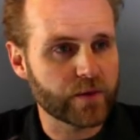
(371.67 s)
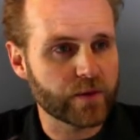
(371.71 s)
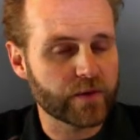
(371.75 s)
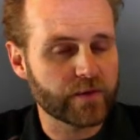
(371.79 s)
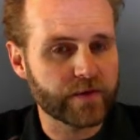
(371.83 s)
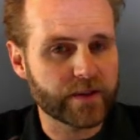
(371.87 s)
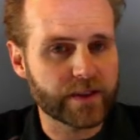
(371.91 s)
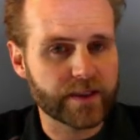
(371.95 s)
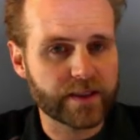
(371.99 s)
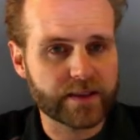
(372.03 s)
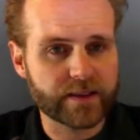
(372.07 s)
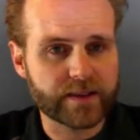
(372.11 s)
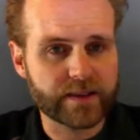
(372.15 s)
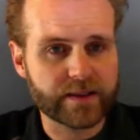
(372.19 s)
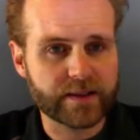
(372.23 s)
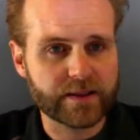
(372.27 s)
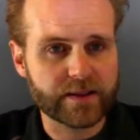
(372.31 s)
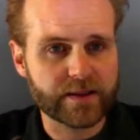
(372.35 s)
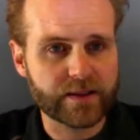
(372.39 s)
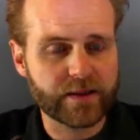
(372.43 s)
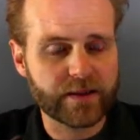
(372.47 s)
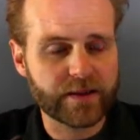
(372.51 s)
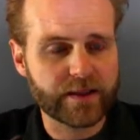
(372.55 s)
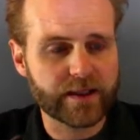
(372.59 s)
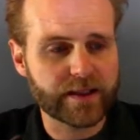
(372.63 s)
of this. Let's
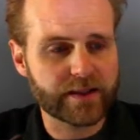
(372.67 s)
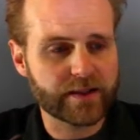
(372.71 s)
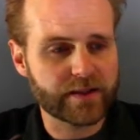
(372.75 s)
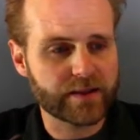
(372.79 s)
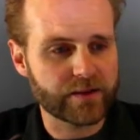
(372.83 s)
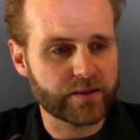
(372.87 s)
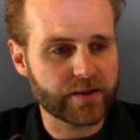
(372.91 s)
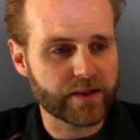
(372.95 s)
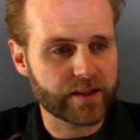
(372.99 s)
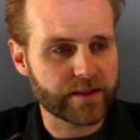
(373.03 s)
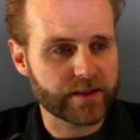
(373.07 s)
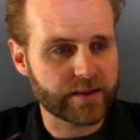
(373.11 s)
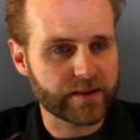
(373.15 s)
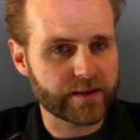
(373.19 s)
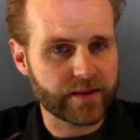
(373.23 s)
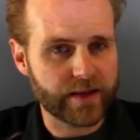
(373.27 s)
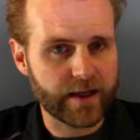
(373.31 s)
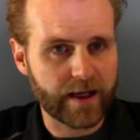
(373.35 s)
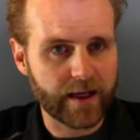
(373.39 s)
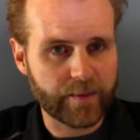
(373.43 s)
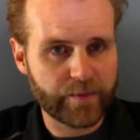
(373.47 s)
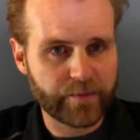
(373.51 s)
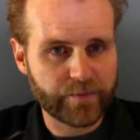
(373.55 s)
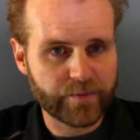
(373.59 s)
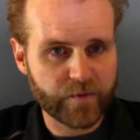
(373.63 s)
go to the hysteresis
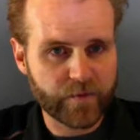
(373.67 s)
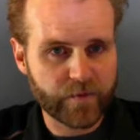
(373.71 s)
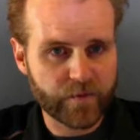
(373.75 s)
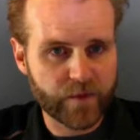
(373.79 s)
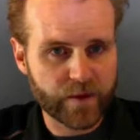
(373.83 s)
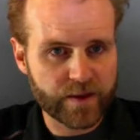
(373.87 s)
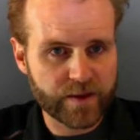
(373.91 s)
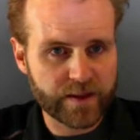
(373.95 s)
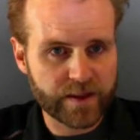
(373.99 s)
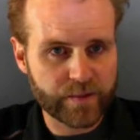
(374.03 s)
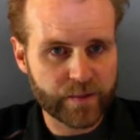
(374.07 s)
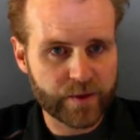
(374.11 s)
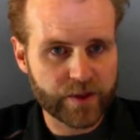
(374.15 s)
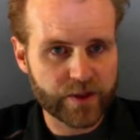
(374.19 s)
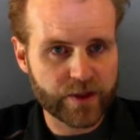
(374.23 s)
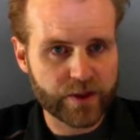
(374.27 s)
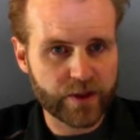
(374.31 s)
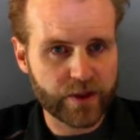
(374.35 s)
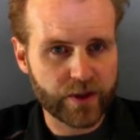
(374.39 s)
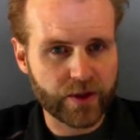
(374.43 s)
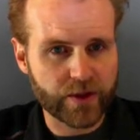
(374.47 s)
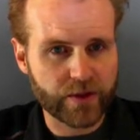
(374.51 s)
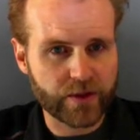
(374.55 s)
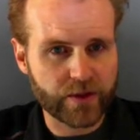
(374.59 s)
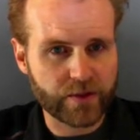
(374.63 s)
app. First, let me
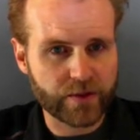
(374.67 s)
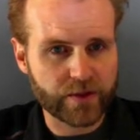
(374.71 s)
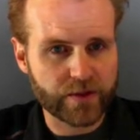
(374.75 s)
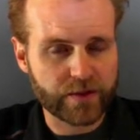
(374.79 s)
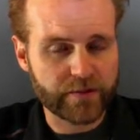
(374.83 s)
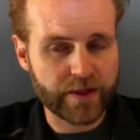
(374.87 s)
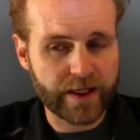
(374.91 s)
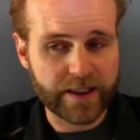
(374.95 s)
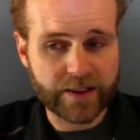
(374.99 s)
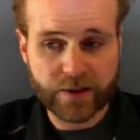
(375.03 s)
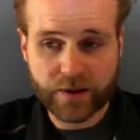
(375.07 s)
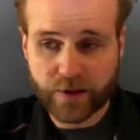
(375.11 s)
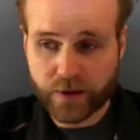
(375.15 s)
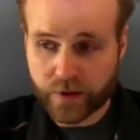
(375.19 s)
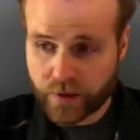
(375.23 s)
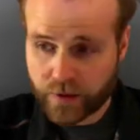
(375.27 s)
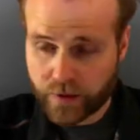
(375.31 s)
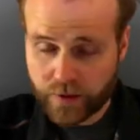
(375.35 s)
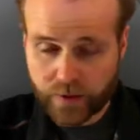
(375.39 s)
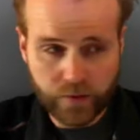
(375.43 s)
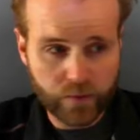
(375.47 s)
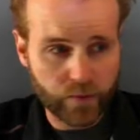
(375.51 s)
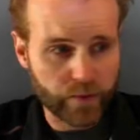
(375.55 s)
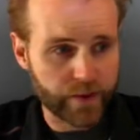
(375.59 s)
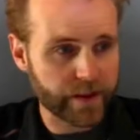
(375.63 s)
show you device
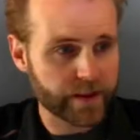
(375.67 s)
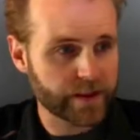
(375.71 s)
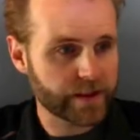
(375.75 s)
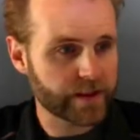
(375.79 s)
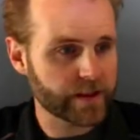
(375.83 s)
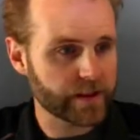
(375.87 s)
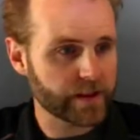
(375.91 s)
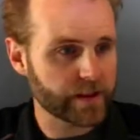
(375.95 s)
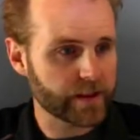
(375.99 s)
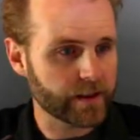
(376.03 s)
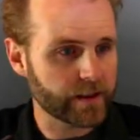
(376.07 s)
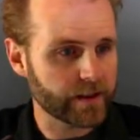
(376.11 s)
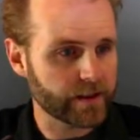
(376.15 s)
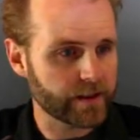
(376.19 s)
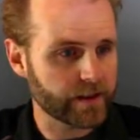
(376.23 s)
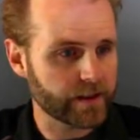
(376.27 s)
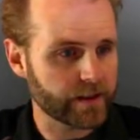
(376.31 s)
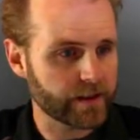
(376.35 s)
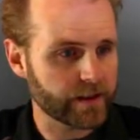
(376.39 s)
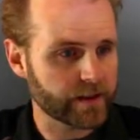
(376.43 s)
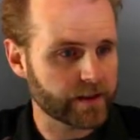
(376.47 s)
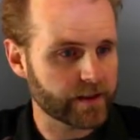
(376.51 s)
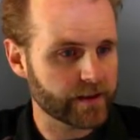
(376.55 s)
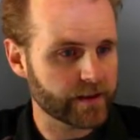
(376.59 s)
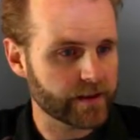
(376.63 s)
2, which
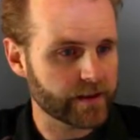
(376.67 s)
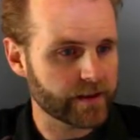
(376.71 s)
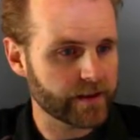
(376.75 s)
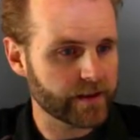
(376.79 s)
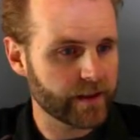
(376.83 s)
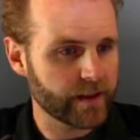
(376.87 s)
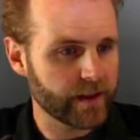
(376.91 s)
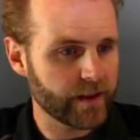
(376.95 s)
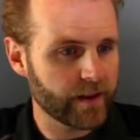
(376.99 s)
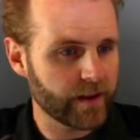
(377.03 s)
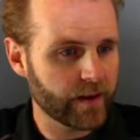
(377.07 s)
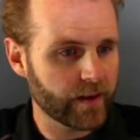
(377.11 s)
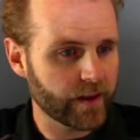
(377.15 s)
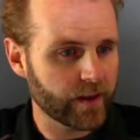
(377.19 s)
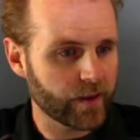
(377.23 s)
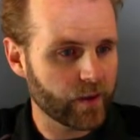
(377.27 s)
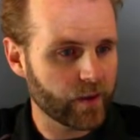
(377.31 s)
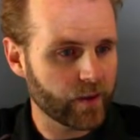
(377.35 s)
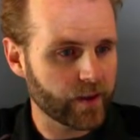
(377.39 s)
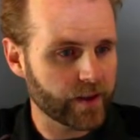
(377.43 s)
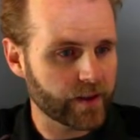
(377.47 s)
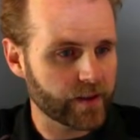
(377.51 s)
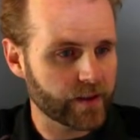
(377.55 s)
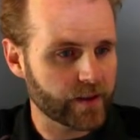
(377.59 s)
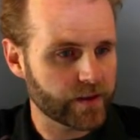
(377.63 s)
is,
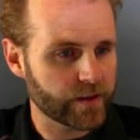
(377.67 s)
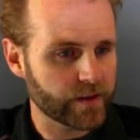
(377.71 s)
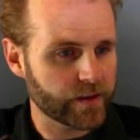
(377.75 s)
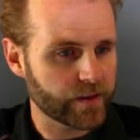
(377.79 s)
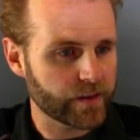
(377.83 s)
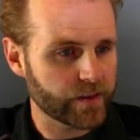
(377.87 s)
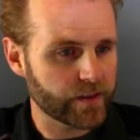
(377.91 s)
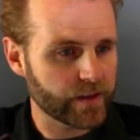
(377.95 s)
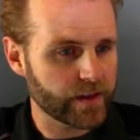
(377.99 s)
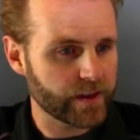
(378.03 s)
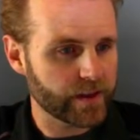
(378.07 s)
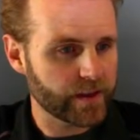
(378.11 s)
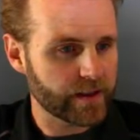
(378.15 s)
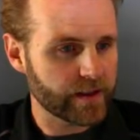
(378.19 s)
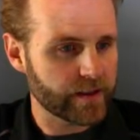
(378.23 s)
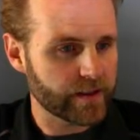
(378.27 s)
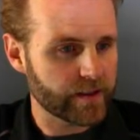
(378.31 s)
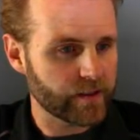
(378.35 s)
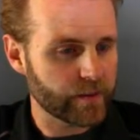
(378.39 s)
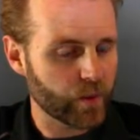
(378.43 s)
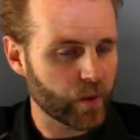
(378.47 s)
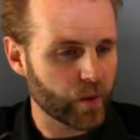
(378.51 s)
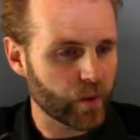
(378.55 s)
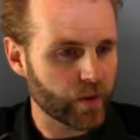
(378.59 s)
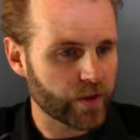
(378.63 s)
according to the
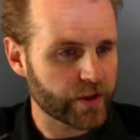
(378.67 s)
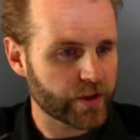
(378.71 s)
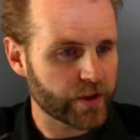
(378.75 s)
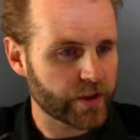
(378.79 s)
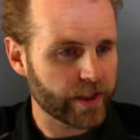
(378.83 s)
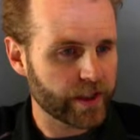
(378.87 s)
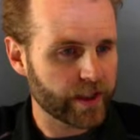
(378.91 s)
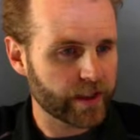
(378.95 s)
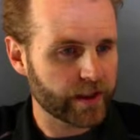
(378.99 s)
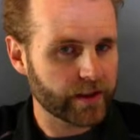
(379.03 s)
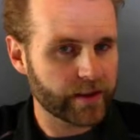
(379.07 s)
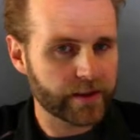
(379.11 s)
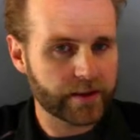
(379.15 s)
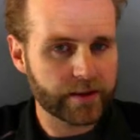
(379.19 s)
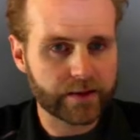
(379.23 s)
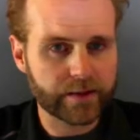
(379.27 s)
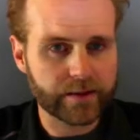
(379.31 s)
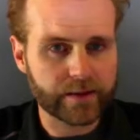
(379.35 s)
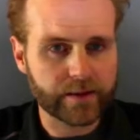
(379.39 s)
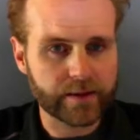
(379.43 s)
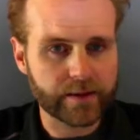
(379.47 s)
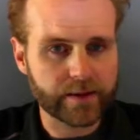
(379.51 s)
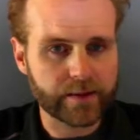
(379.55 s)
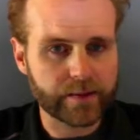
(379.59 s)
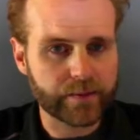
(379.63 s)
board check
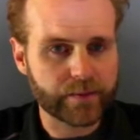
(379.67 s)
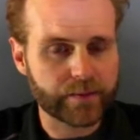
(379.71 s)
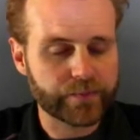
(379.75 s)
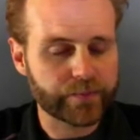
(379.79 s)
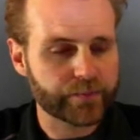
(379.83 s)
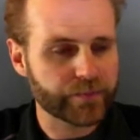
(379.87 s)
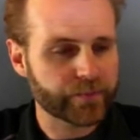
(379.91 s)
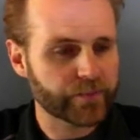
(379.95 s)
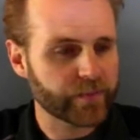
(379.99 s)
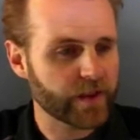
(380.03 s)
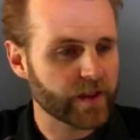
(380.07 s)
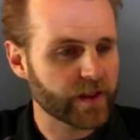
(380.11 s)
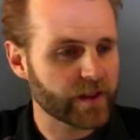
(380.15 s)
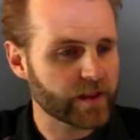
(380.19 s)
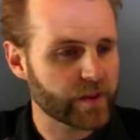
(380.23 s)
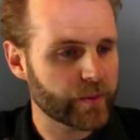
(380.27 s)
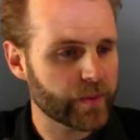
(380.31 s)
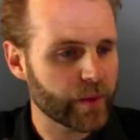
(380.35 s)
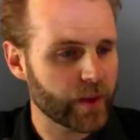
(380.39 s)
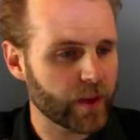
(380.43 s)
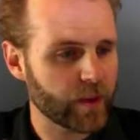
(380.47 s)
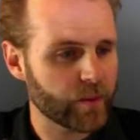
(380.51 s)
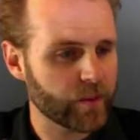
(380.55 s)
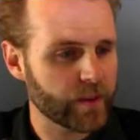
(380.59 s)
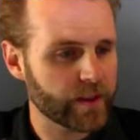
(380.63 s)

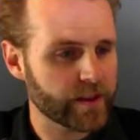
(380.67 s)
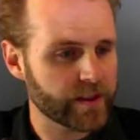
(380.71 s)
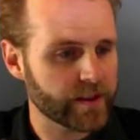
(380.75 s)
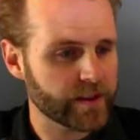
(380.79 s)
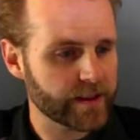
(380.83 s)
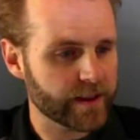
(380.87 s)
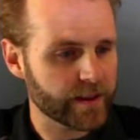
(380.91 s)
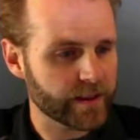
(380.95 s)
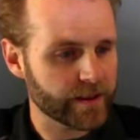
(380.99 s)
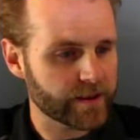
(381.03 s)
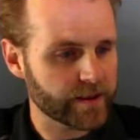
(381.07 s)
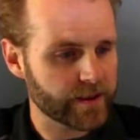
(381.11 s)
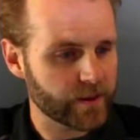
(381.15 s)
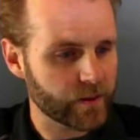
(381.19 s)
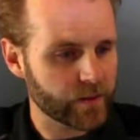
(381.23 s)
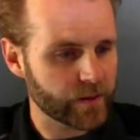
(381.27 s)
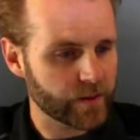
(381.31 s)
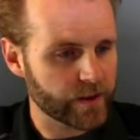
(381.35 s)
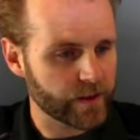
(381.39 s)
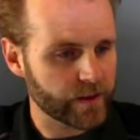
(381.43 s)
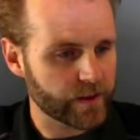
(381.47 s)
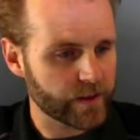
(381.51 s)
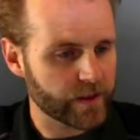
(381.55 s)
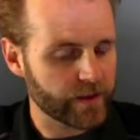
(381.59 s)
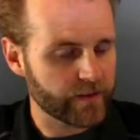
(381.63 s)
experiment, says it was
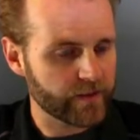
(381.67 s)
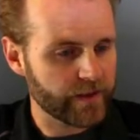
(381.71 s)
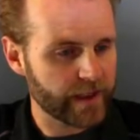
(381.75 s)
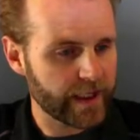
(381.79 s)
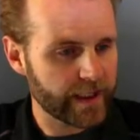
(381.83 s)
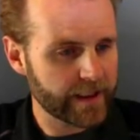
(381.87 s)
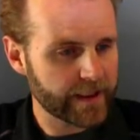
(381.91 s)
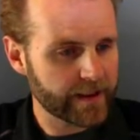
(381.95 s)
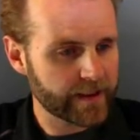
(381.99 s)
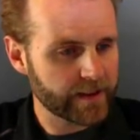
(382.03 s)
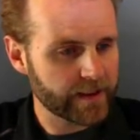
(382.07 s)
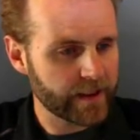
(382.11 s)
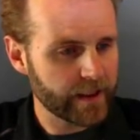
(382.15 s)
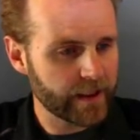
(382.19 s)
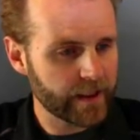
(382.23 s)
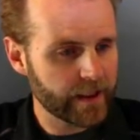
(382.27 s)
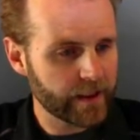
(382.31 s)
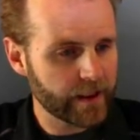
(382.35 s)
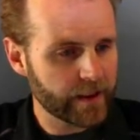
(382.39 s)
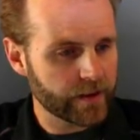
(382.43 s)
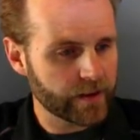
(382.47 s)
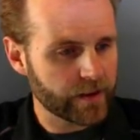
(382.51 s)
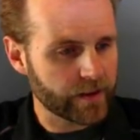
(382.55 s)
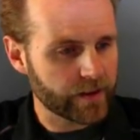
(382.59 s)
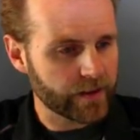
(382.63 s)
a good device.
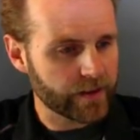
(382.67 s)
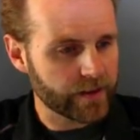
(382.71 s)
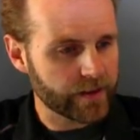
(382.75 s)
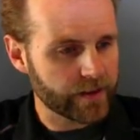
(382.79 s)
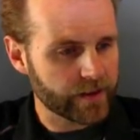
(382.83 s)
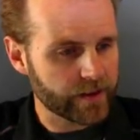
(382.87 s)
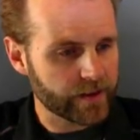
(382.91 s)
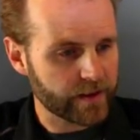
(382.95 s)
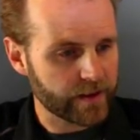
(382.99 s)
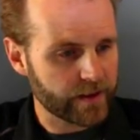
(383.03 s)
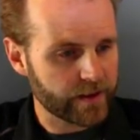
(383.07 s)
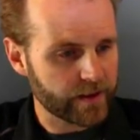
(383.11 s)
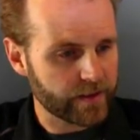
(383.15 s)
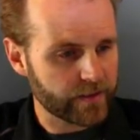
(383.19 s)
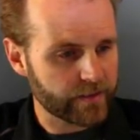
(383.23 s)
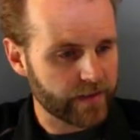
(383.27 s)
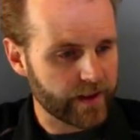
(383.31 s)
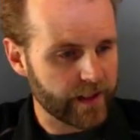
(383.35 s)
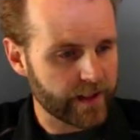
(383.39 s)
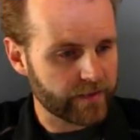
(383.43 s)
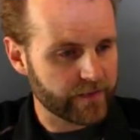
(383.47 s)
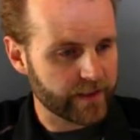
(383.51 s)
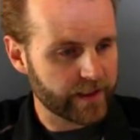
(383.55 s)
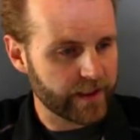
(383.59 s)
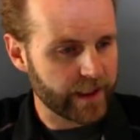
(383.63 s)
Notice the
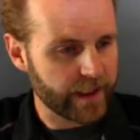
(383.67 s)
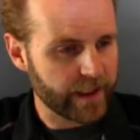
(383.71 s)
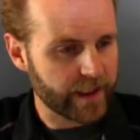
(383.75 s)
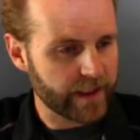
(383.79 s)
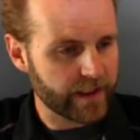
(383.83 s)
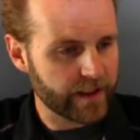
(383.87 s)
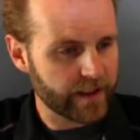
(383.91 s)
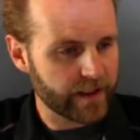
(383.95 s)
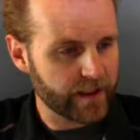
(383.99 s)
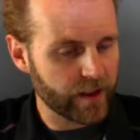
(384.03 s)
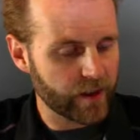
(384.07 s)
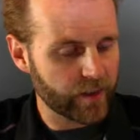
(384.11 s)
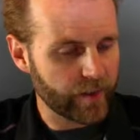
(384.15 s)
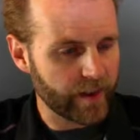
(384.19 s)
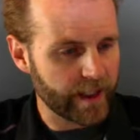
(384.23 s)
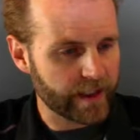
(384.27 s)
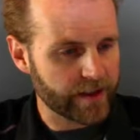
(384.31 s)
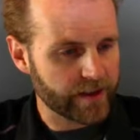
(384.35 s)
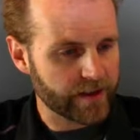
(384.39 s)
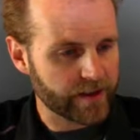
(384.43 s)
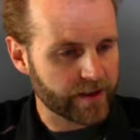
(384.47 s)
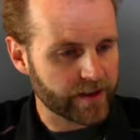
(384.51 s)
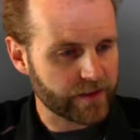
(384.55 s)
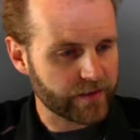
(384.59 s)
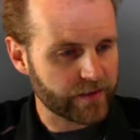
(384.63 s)
5K here
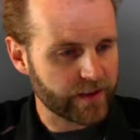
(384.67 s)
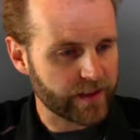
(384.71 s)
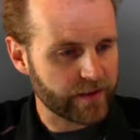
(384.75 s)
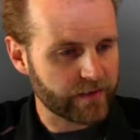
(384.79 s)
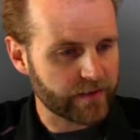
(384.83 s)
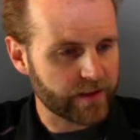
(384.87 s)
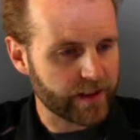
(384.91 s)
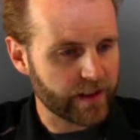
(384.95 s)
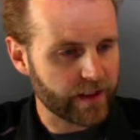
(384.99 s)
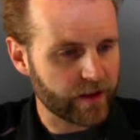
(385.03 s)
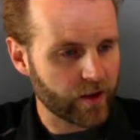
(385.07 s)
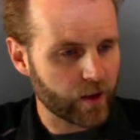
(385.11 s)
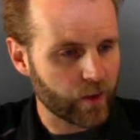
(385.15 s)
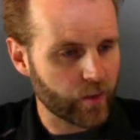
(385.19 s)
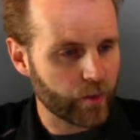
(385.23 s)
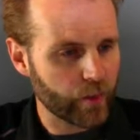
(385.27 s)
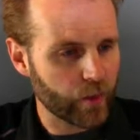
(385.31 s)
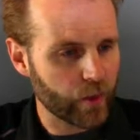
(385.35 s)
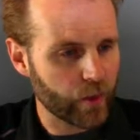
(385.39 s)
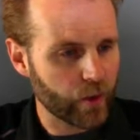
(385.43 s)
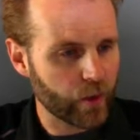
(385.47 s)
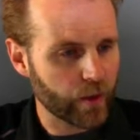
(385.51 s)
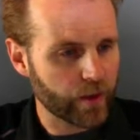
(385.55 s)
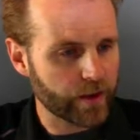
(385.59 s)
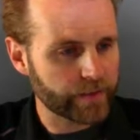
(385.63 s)
matches the 5K on our
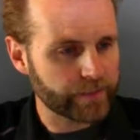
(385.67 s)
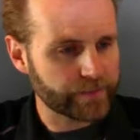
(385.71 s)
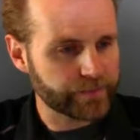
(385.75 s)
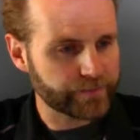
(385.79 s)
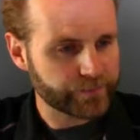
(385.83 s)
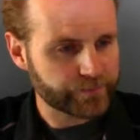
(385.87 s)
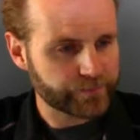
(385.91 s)
board,